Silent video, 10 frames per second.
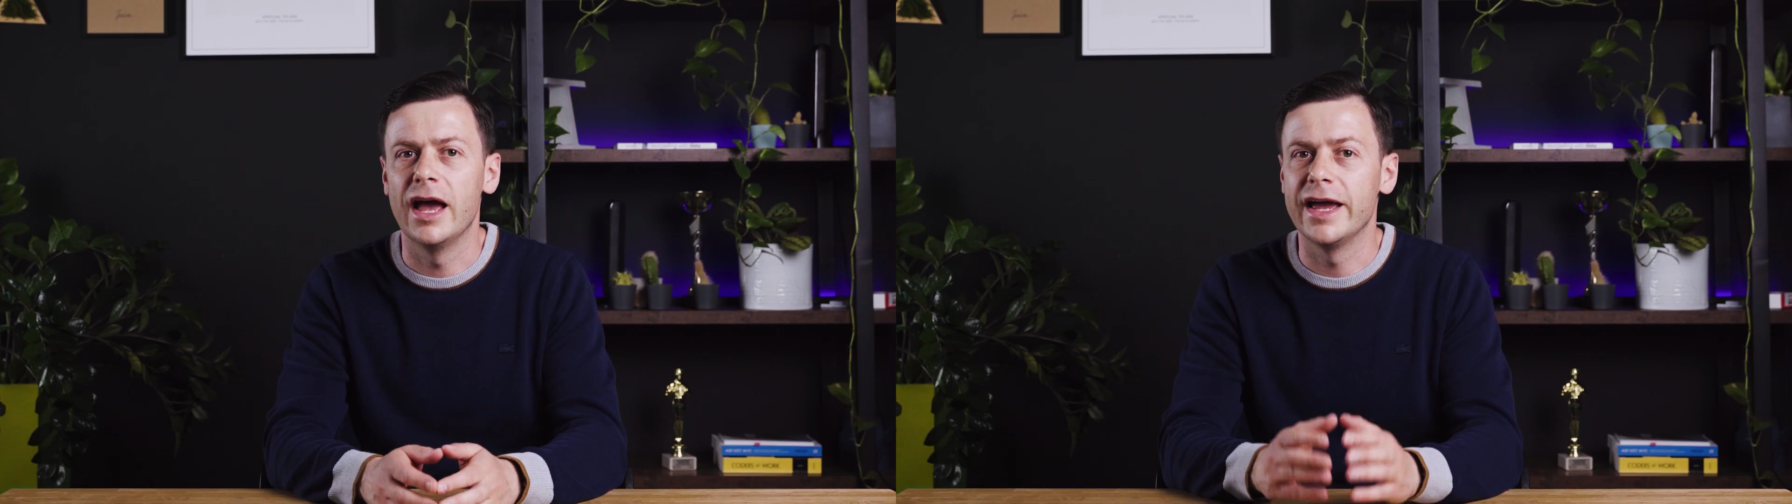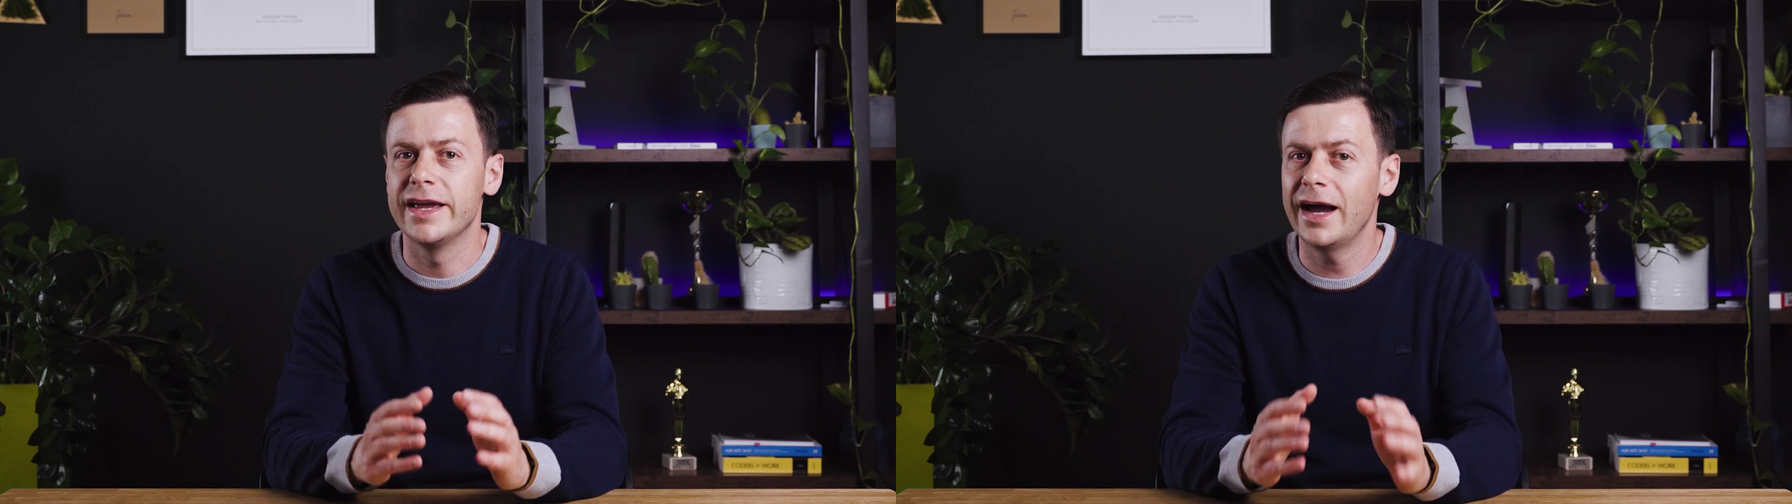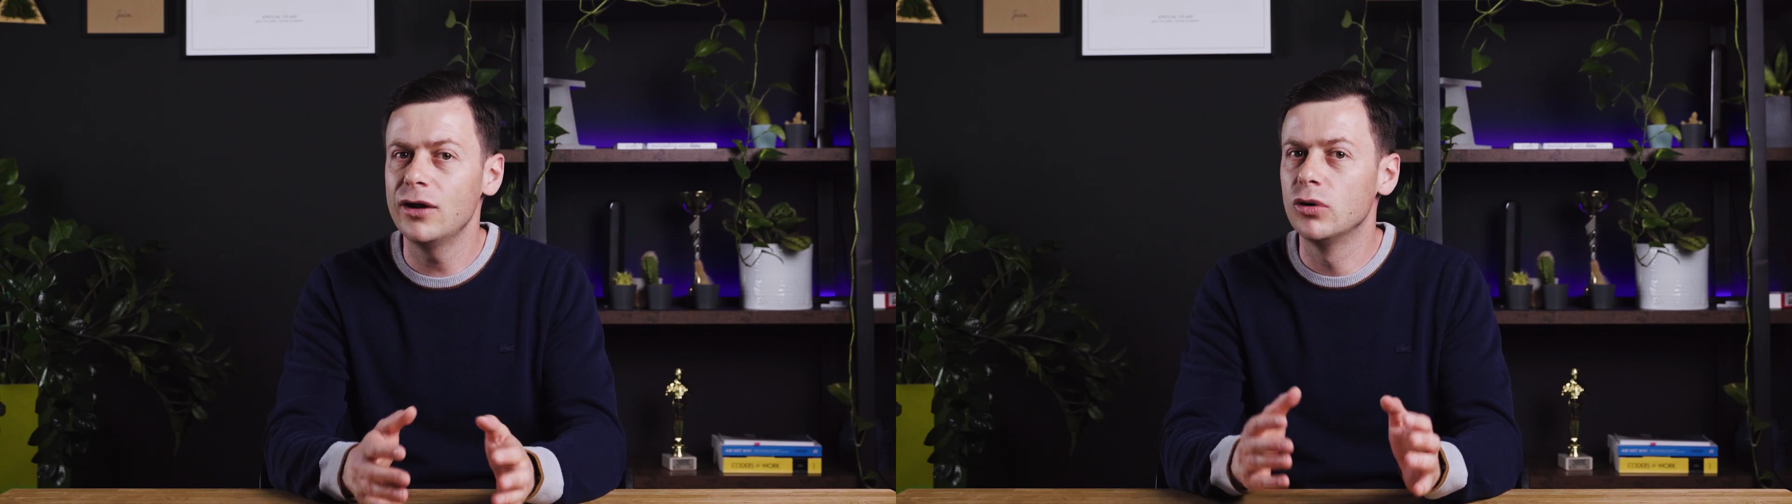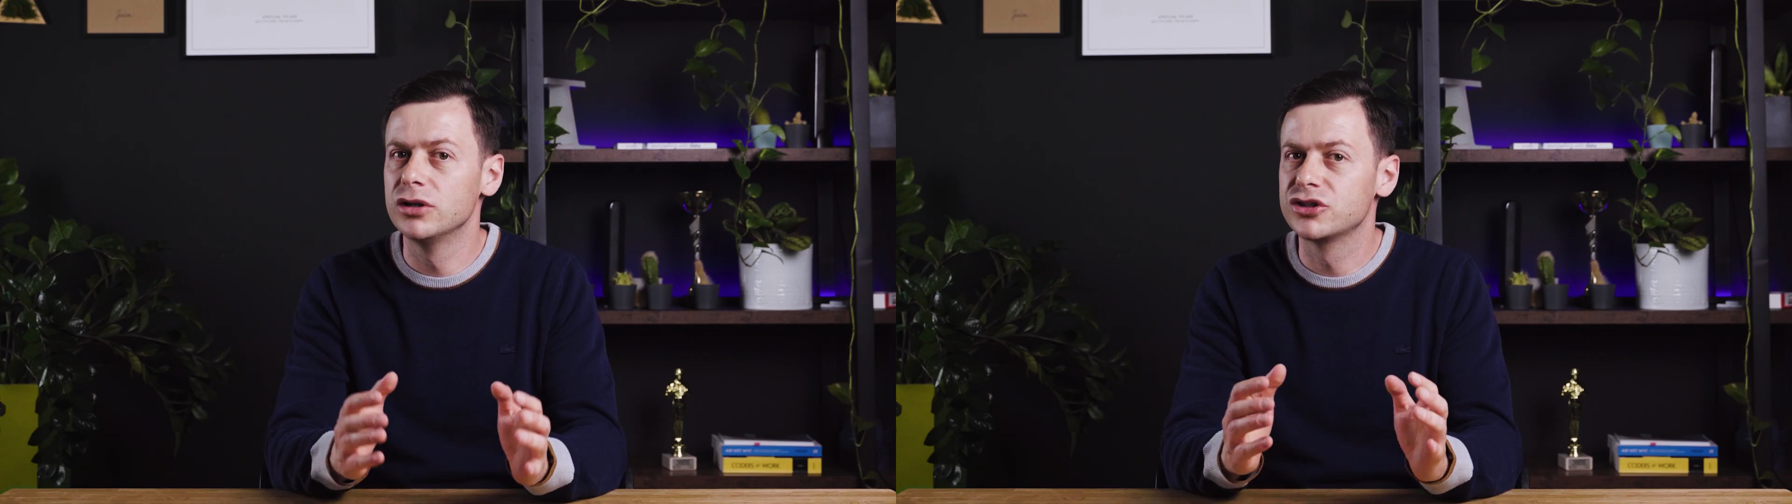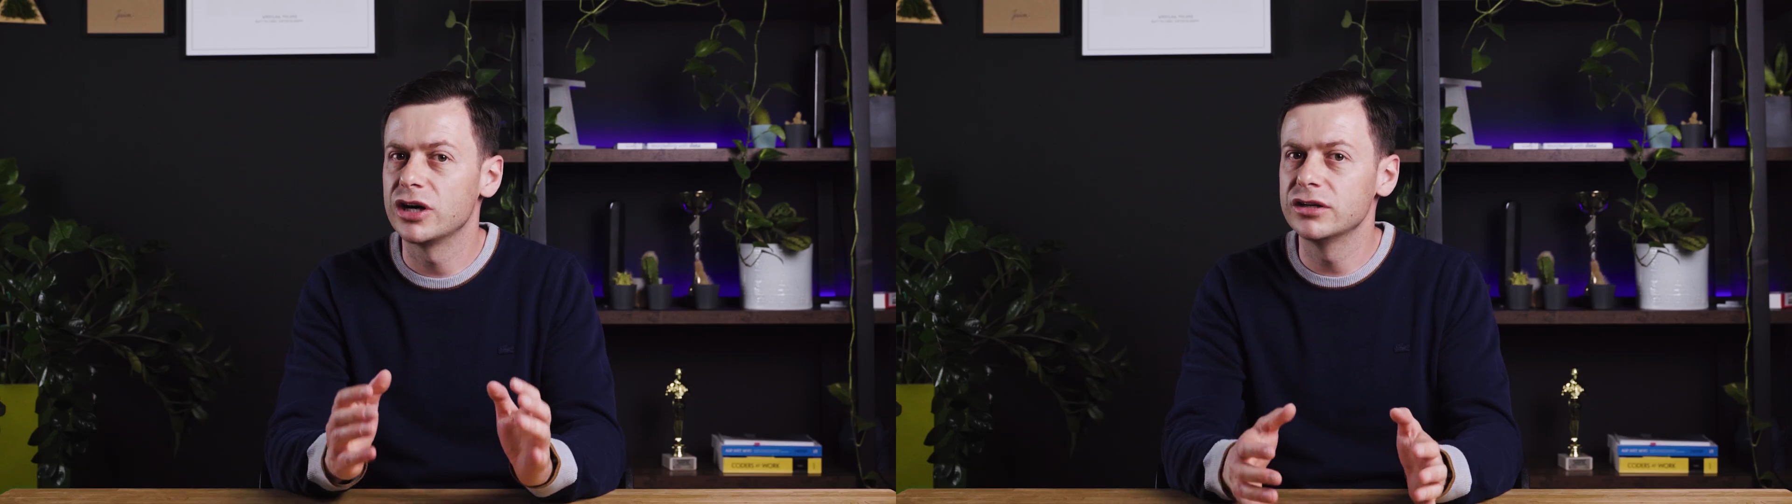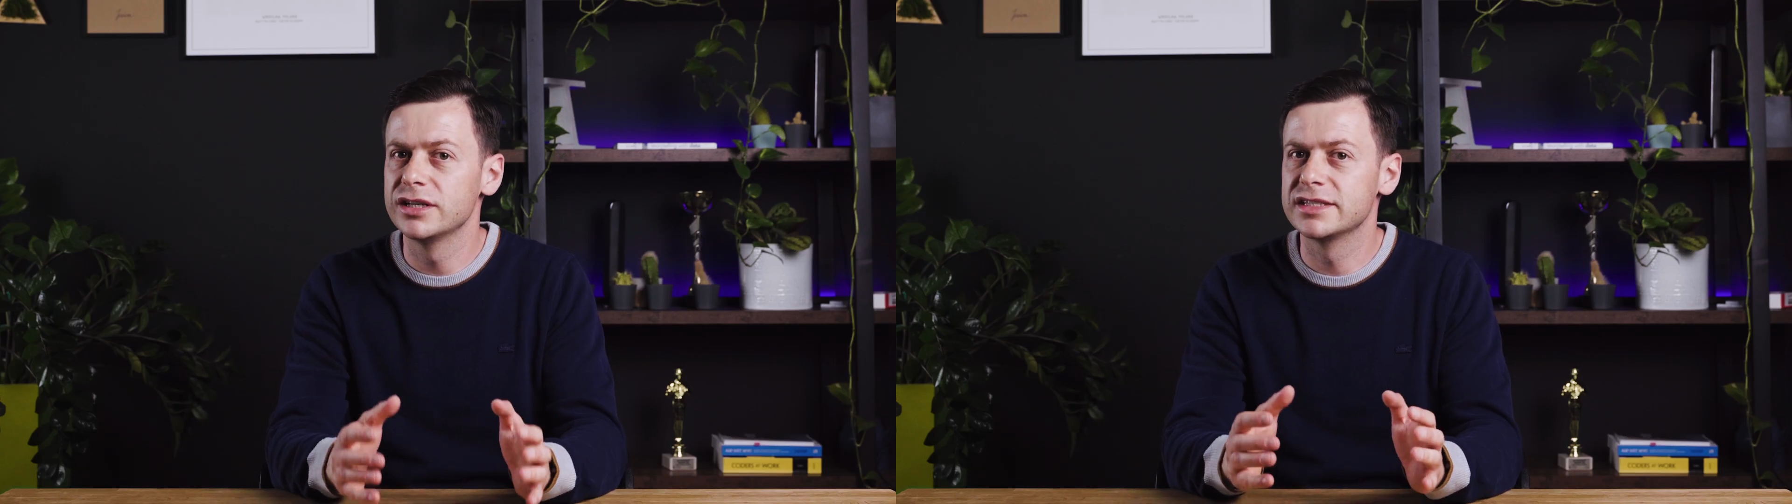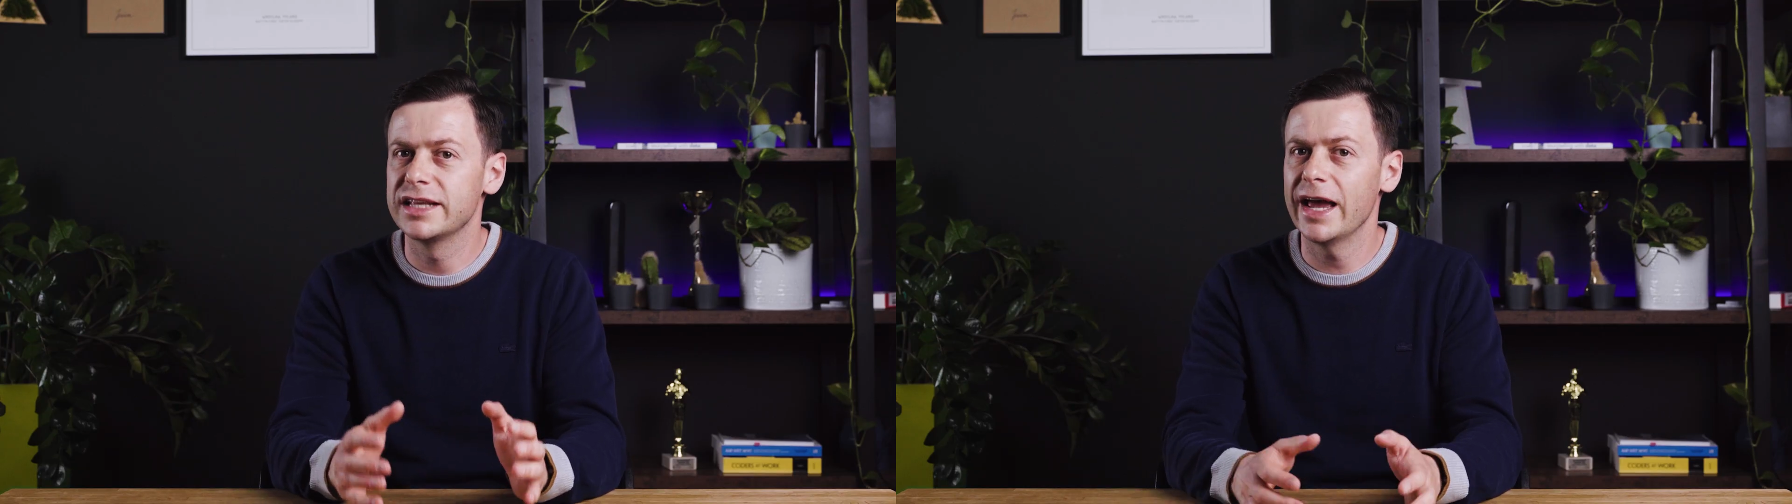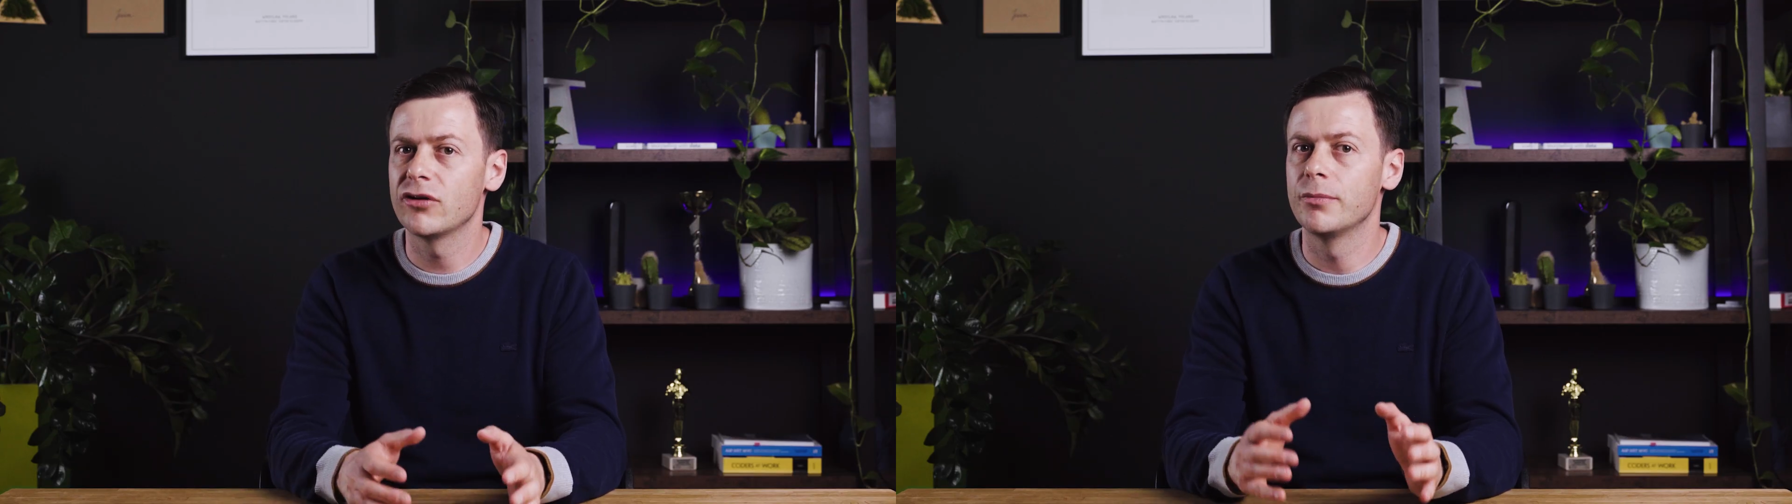AI will turn this
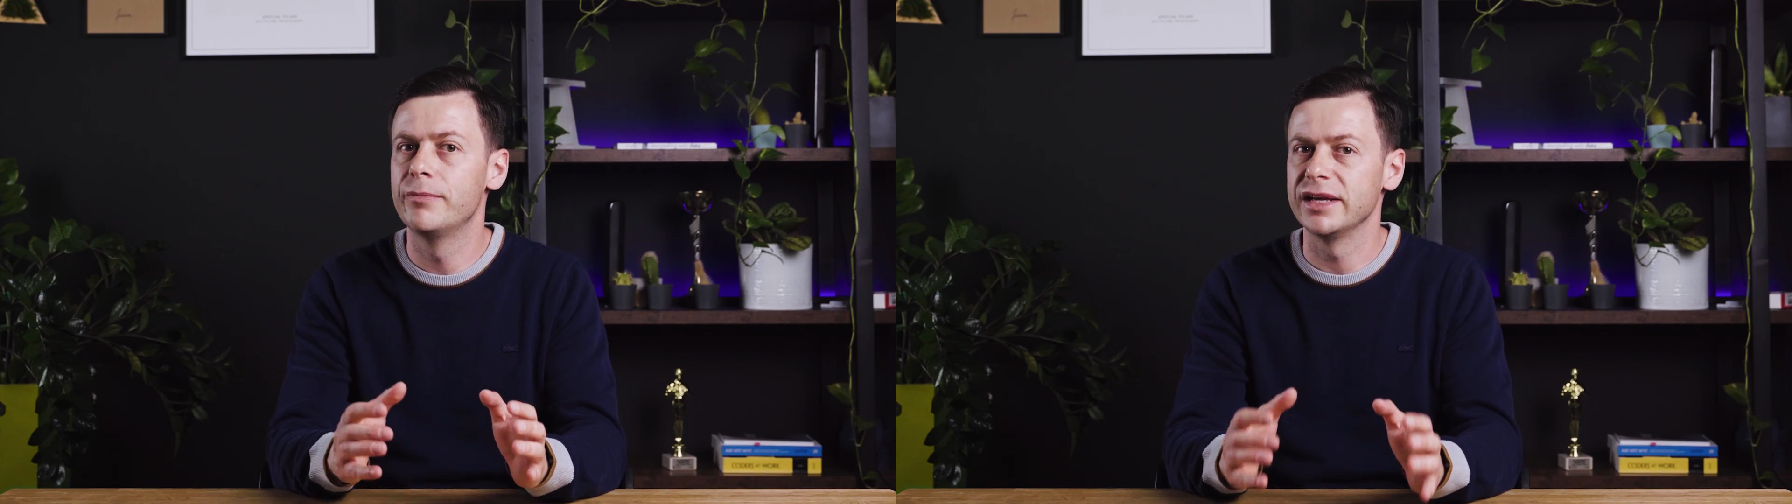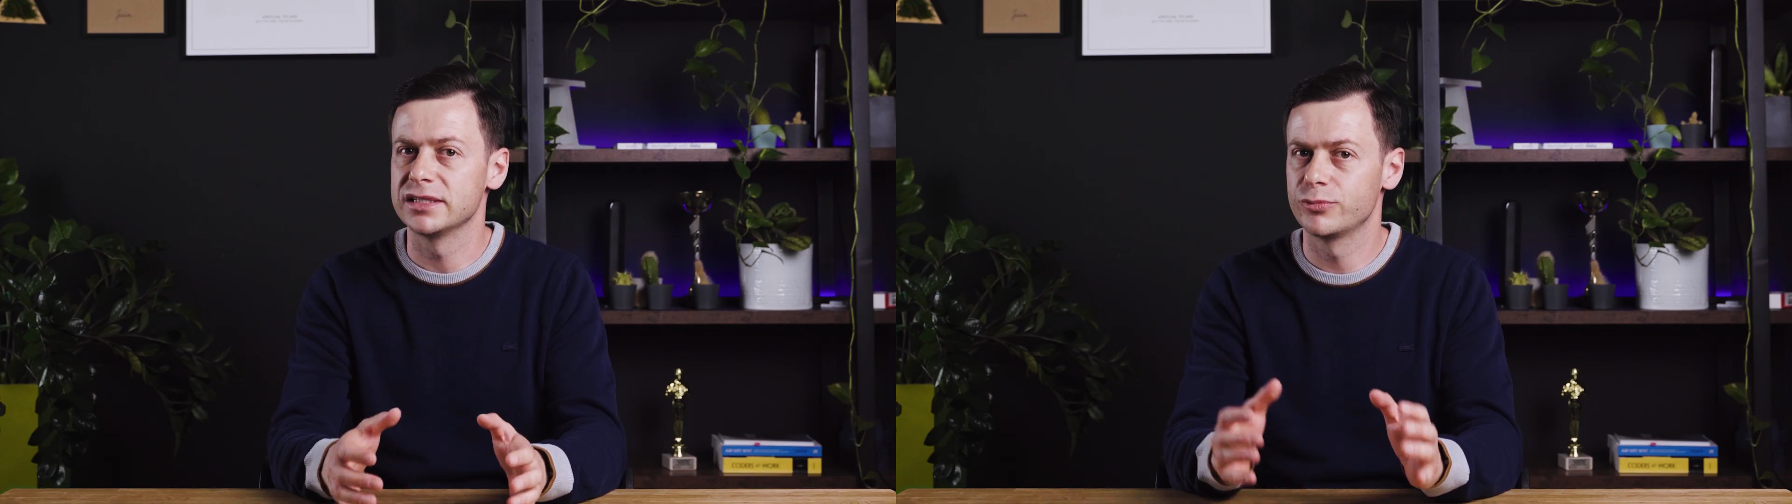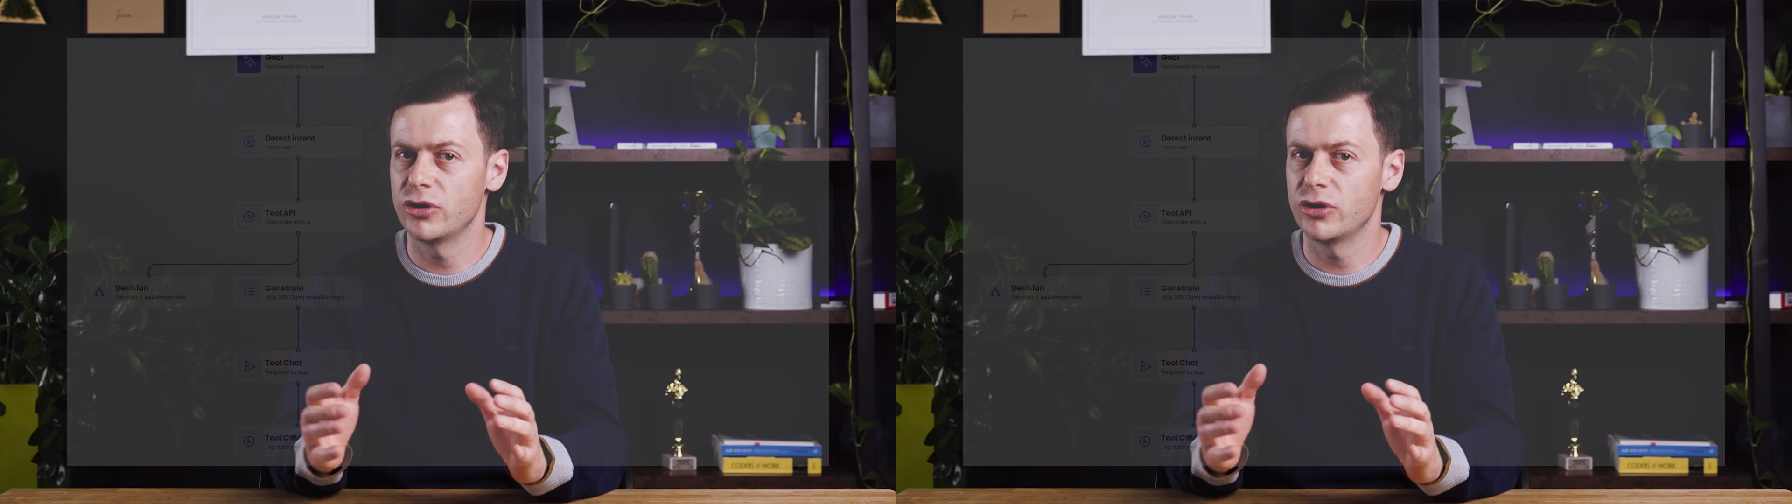diagram-based